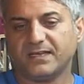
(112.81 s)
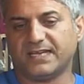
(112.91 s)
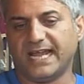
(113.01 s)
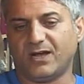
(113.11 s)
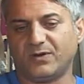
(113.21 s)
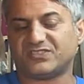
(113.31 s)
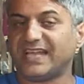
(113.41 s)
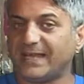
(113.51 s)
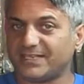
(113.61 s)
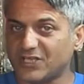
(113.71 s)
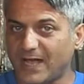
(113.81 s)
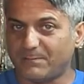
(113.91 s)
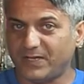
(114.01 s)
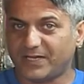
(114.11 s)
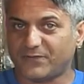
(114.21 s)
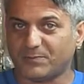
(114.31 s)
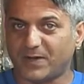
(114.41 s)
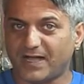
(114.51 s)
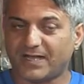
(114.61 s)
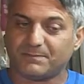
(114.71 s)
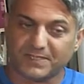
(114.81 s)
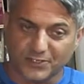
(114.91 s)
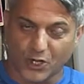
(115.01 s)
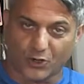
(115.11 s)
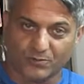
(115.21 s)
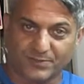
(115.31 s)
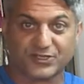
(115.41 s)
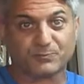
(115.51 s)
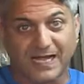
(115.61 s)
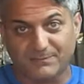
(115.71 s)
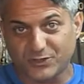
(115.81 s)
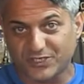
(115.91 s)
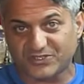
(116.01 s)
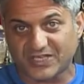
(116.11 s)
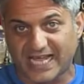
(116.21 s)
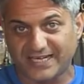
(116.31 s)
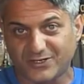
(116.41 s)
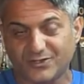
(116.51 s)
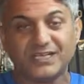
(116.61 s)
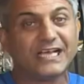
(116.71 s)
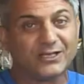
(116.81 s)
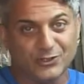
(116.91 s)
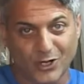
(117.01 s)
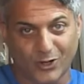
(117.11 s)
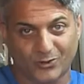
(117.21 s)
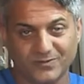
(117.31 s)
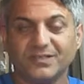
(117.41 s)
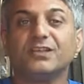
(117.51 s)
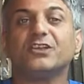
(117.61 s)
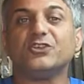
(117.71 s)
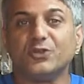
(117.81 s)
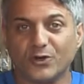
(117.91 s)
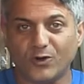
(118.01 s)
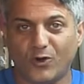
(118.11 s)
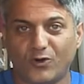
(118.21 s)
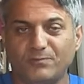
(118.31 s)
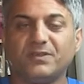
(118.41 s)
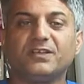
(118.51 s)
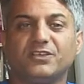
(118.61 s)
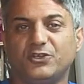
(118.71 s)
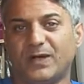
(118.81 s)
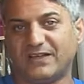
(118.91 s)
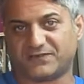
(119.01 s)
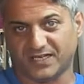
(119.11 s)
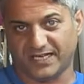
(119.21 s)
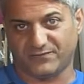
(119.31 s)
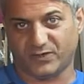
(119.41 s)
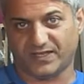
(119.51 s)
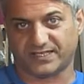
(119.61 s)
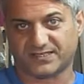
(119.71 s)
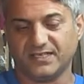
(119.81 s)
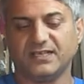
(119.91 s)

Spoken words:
Now, is that a top pick for Bob? No. But is Bob your designer? No. Your home, you have to live with it.